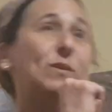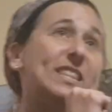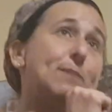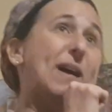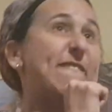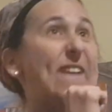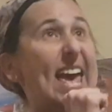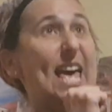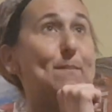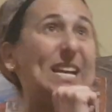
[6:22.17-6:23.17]
want to thank my
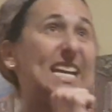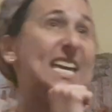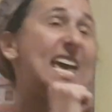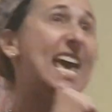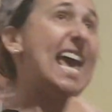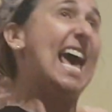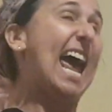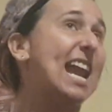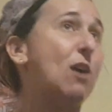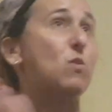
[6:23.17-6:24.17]
family,
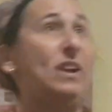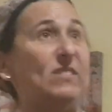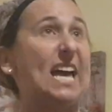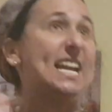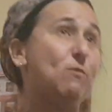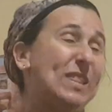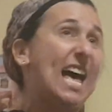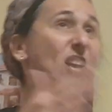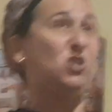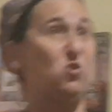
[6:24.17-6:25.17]
and I wouldn't have done it
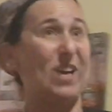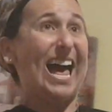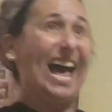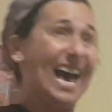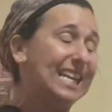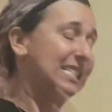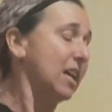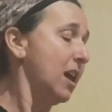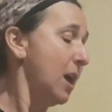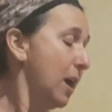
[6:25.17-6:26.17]
without you guys.
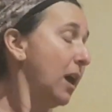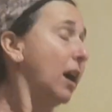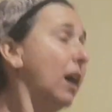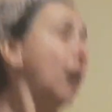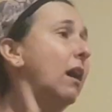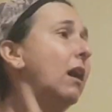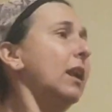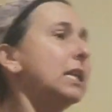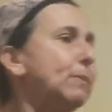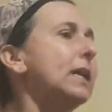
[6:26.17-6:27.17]

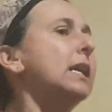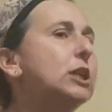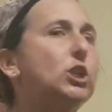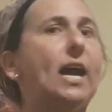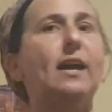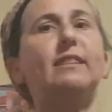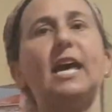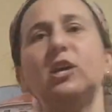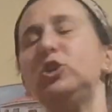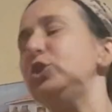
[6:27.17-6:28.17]
Let's be cliche.
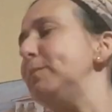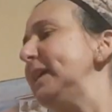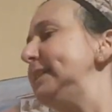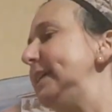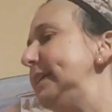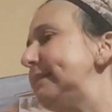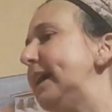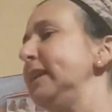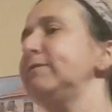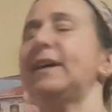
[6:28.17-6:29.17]
Thank you to my dear
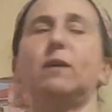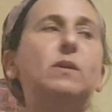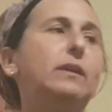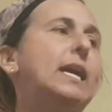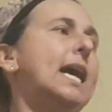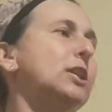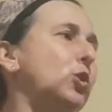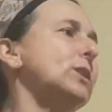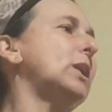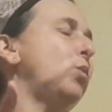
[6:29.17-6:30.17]
darling family. Yes,
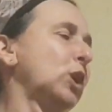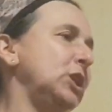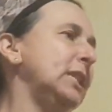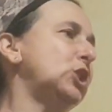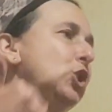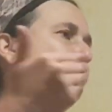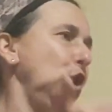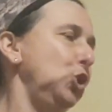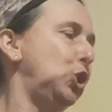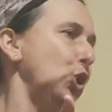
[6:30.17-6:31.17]
because they're watching this on
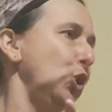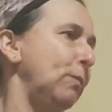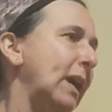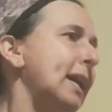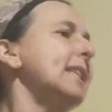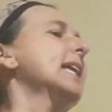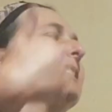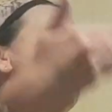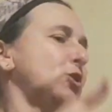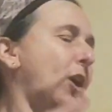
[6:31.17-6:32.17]
YouTube. They
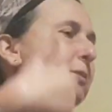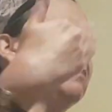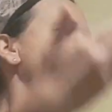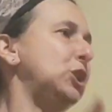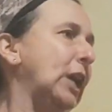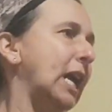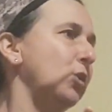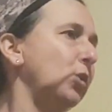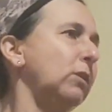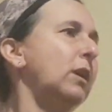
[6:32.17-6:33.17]
subscribe to my
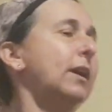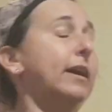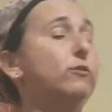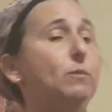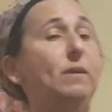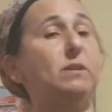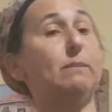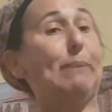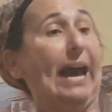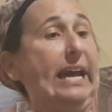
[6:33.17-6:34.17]
channel. I have to remember to
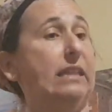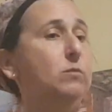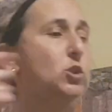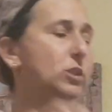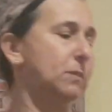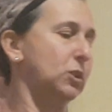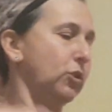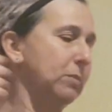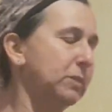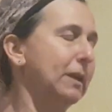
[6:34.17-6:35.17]
pay them to
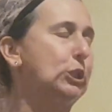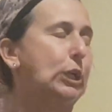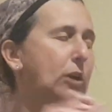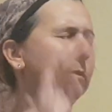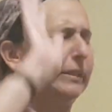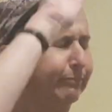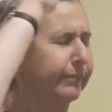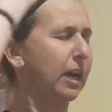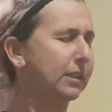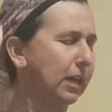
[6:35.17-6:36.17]
subscribe to my channel.
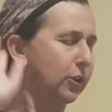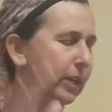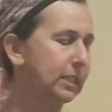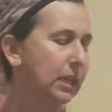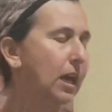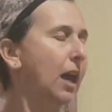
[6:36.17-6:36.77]
But I know this.